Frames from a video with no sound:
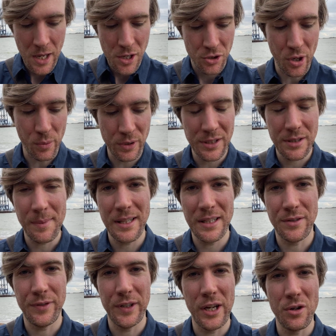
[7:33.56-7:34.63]
So I wanted to make
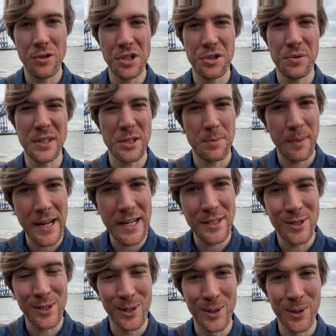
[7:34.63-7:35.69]
this video just to explain
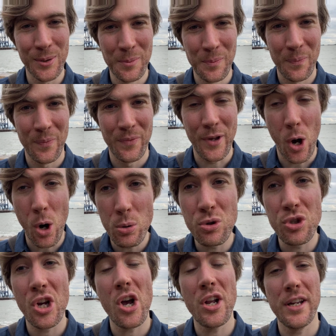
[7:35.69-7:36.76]
to you the whole
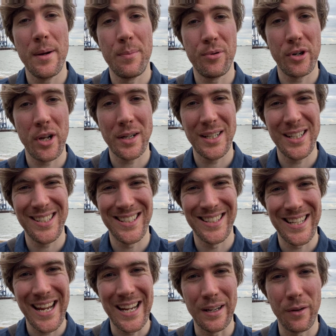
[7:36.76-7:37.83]
journey a product needs to
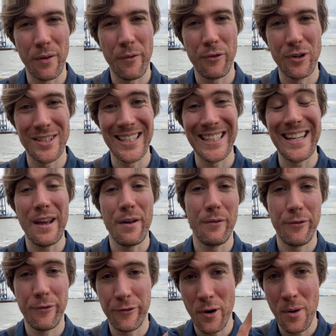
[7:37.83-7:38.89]
take for it to get
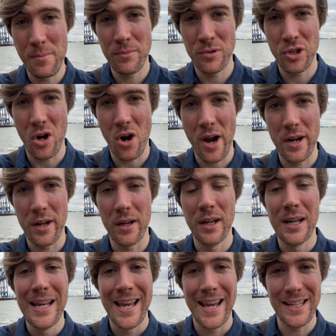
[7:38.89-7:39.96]
from China
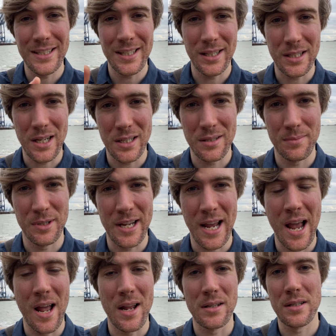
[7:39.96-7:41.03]
into the customer's
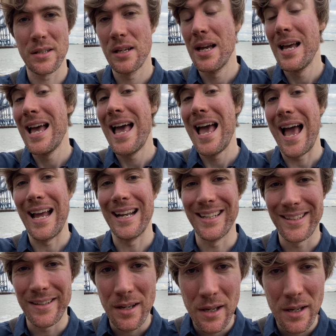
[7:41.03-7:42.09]
hands
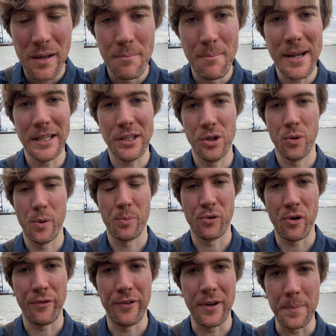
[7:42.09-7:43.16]
and make you a
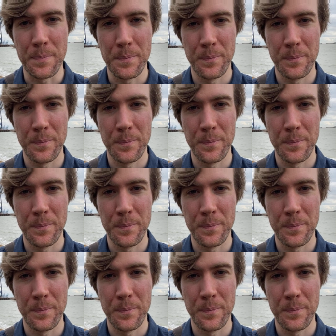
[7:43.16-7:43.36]
profit.